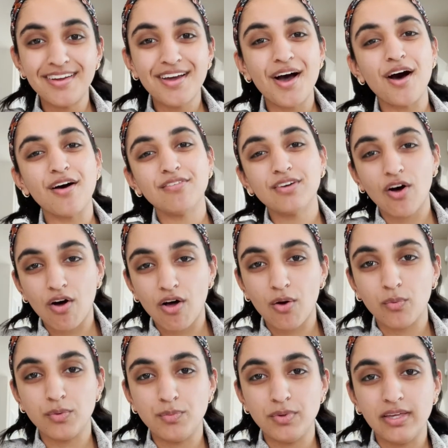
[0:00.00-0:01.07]
of it all
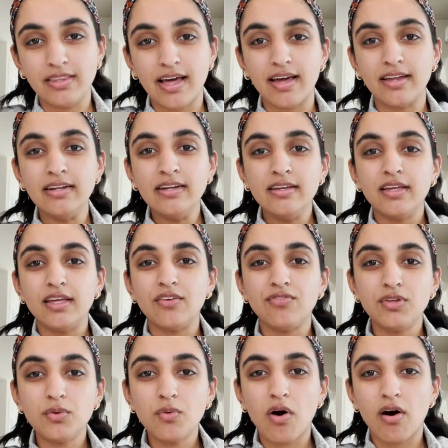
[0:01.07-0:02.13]
would be that if
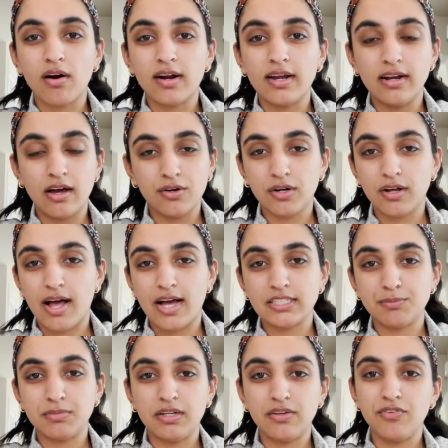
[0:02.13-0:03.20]
you are an
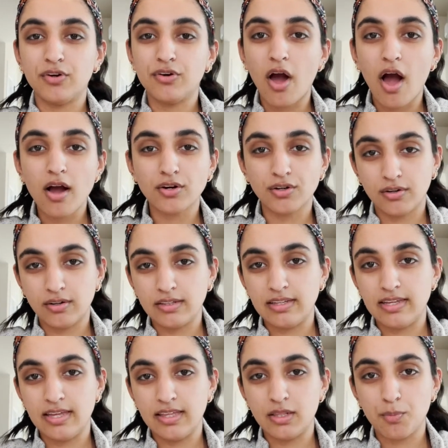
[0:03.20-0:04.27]
underclassman, if you're not currently
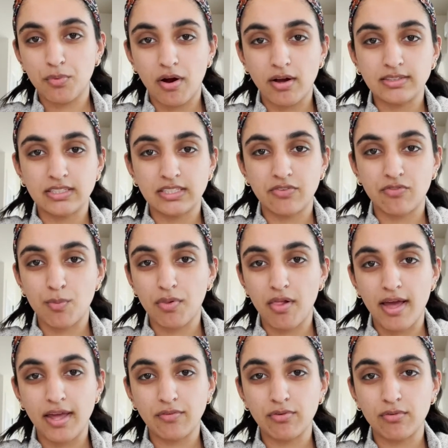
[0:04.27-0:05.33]
in the process of
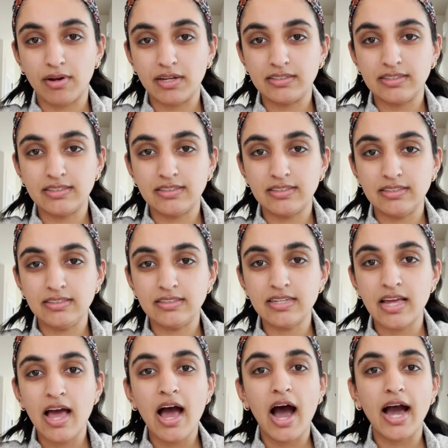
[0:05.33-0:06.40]
applying for residencies,
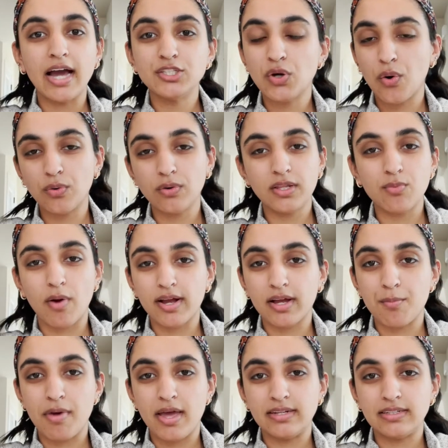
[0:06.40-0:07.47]
I totally
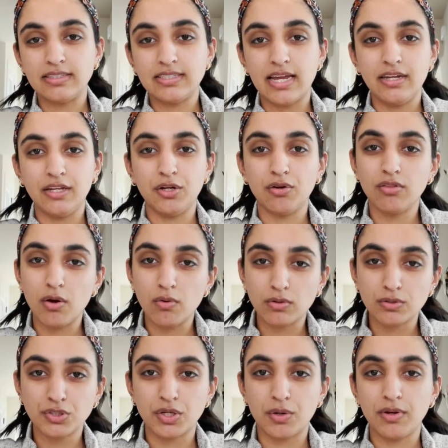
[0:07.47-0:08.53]
recommend attending your local
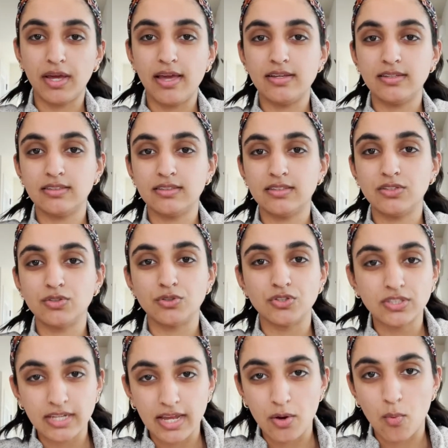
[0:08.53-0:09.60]
showcases, your
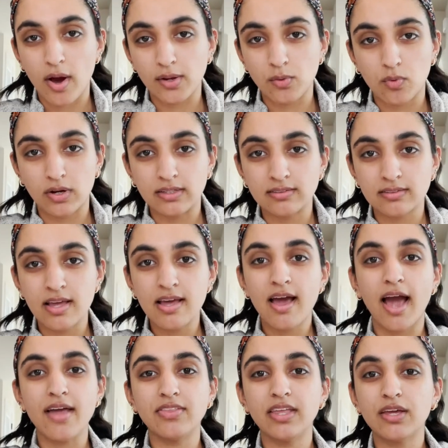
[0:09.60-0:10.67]
statewide ones. I
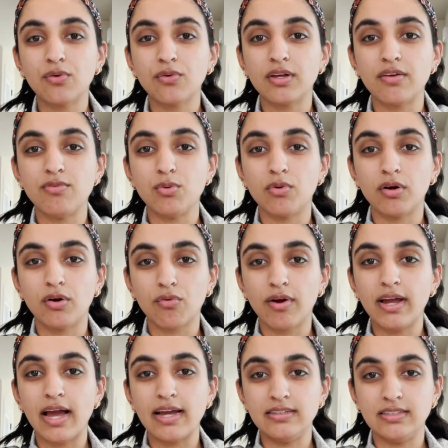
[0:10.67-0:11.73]
think it'll give you a
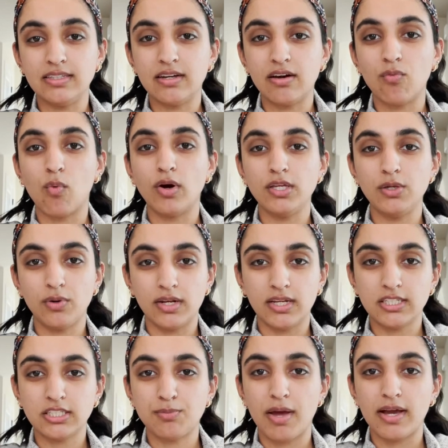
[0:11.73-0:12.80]
great idea of what you can
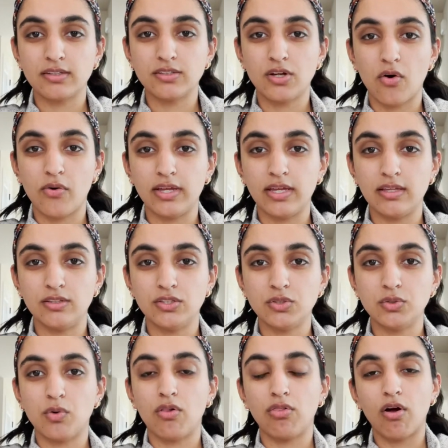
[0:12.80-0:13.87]
expect going into
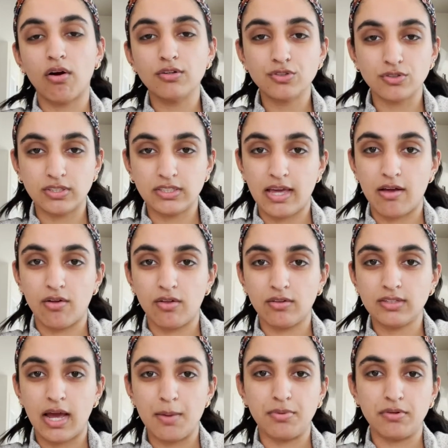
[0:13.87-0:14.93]
a larger scale
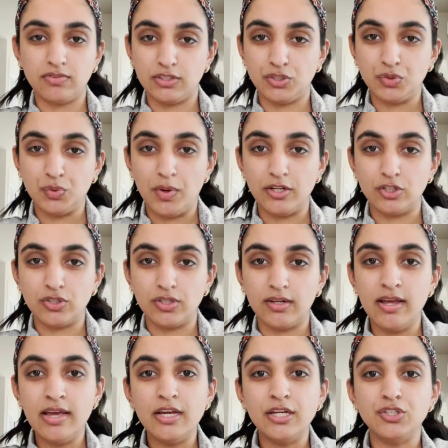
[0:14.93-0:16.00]
type of situation
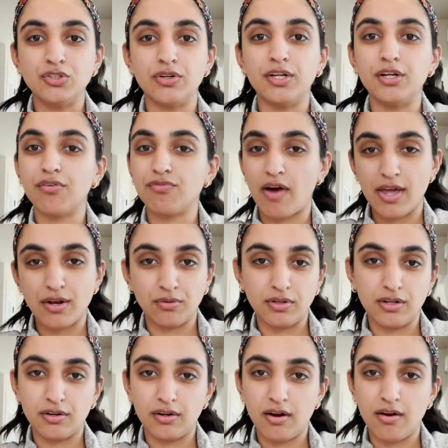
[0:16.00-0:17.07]
during your final
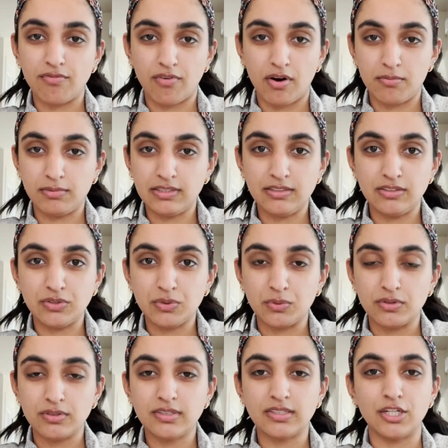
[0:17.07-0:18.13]
year of pharmacy school,
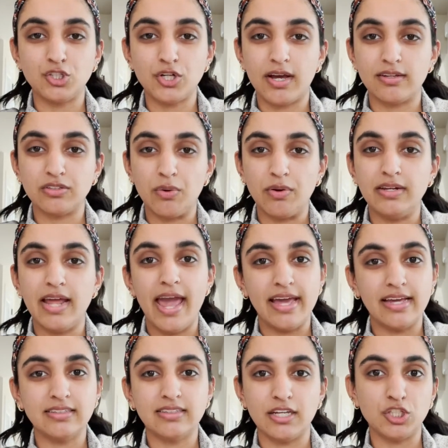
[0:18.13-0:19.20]
such as going to
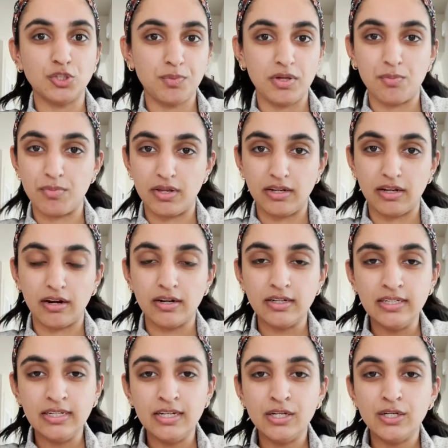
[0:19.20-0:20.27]
ASHP mid-year.
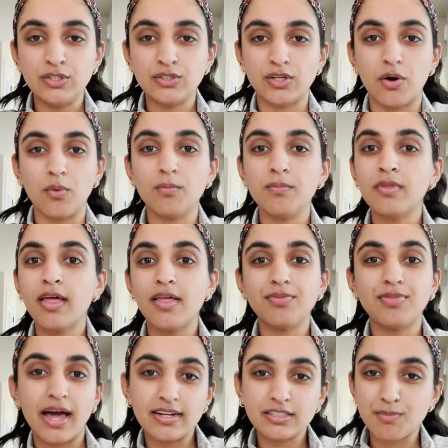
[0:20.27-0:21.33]
So
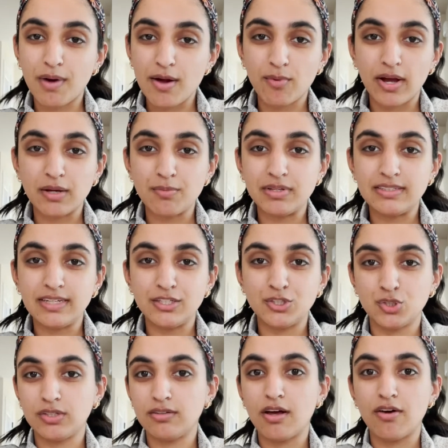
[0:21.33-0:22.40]
that is my
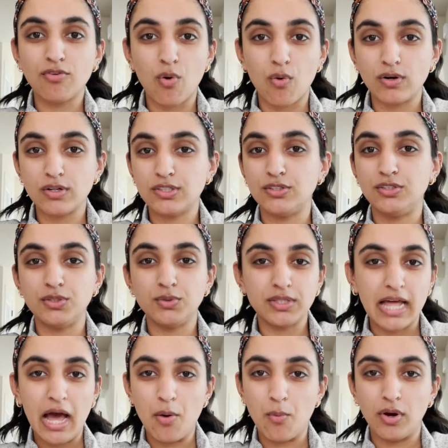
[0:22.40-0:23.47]
recommendation. Of course, do with
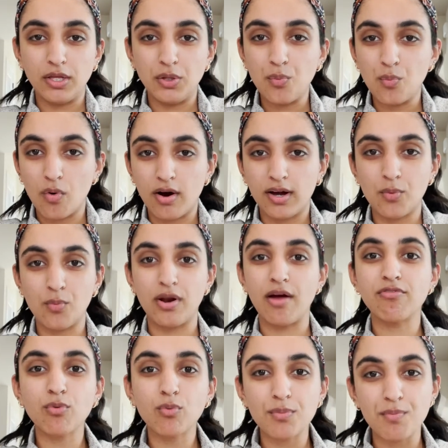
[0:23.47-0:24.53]
that what you want, whatever
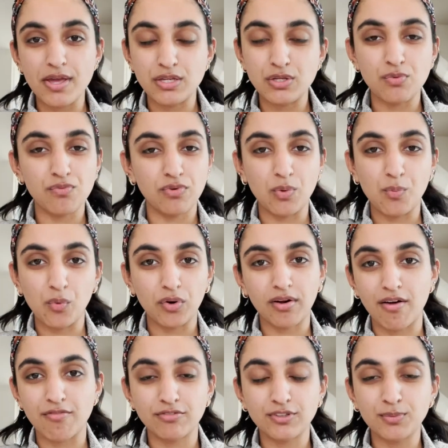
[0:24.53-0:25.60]
would make you feel more
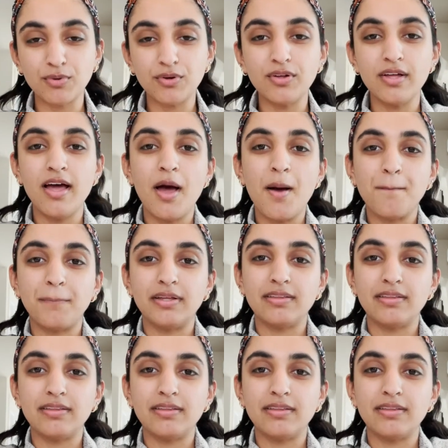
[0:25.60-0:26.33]
comfortable. But